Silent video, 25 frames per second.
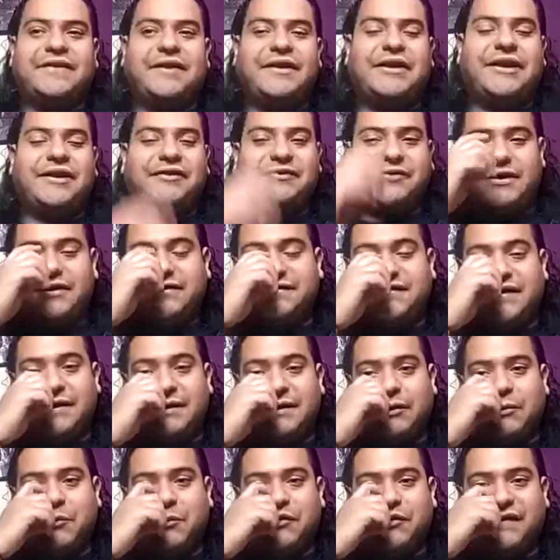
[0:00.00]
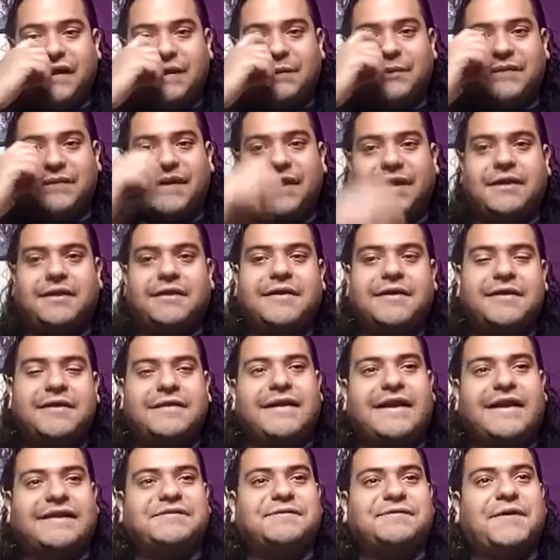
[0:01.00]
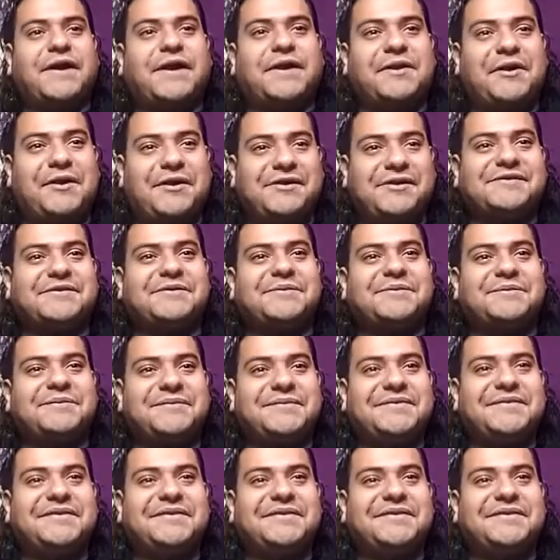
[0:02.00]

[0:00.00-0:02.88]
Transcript: I thought you guys were gonna take a little more time with that. That's fucking awesome.